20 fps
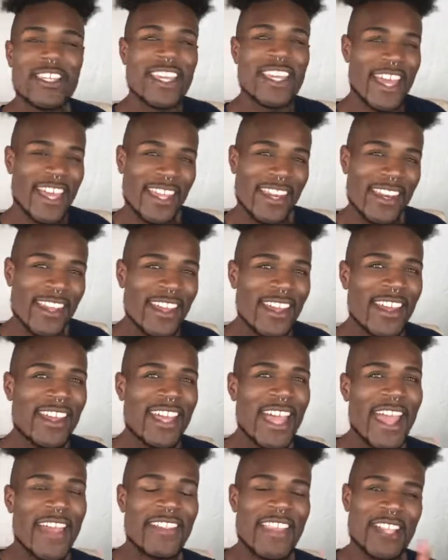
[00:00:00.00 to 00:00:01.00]
yet,
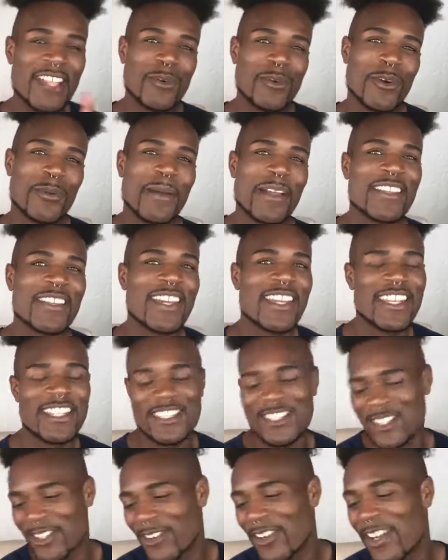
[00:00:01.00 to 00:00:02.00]
and that's what we're about to get
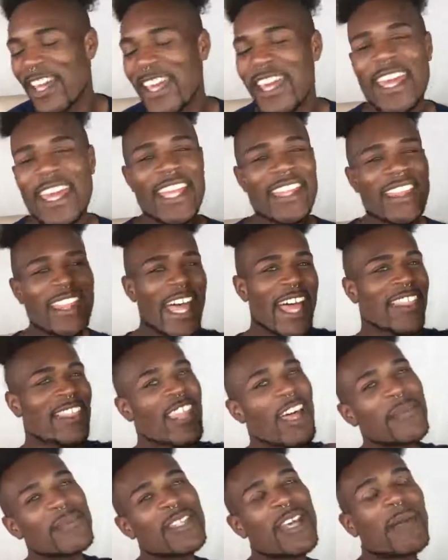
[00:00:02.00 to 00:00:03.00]
into. Hit that
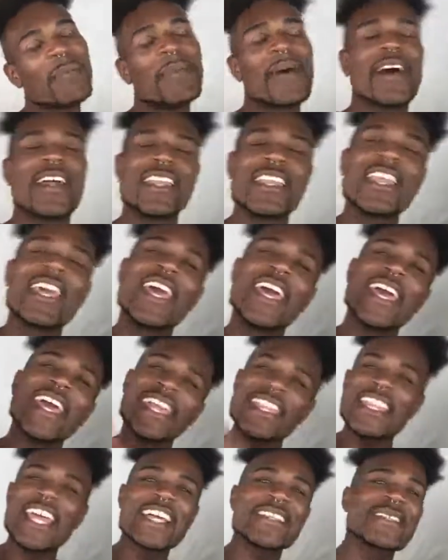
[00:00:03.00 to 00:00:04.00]
thumbs up button,
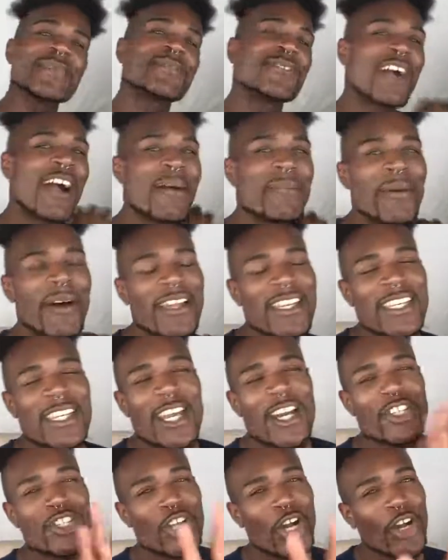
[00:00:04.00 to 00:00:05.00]
hit that subscribe button,
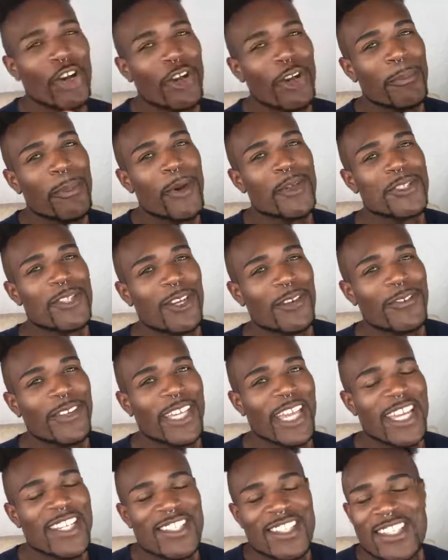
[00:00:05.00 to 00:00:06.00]
turn on post
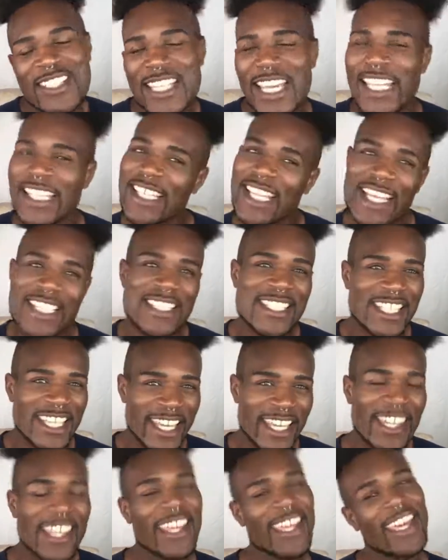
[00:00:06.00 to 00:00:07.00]
notifications, and let's
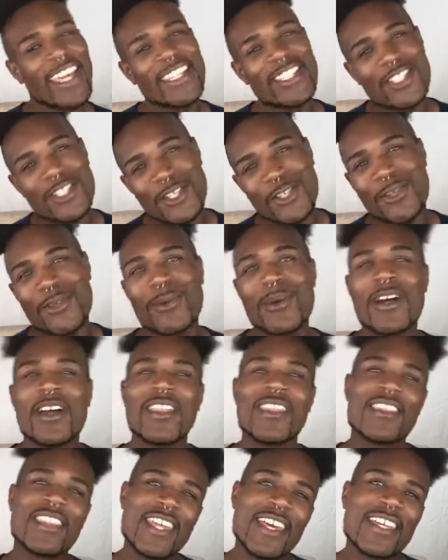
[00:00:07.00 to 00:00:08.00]
get into
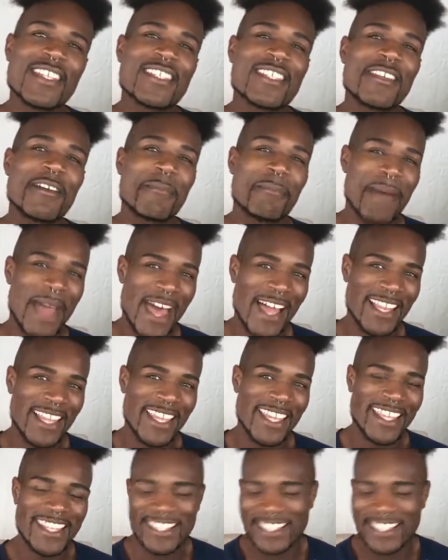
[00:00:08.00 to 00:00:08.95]
this palette.